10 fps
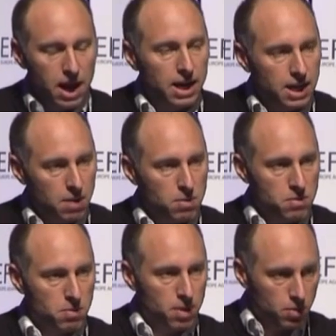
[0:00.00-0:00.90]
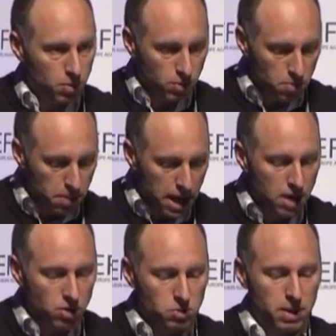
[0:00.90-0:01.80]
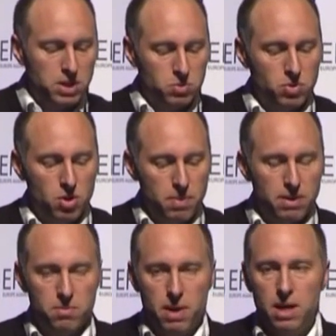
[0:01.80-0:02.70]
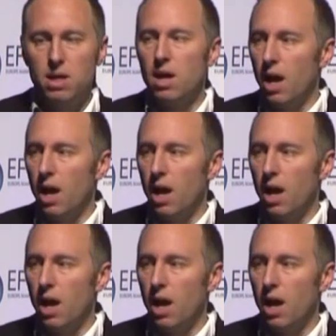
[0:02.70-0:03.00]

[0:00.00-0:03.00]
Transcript: and again we've compared those patients with neuropathic pain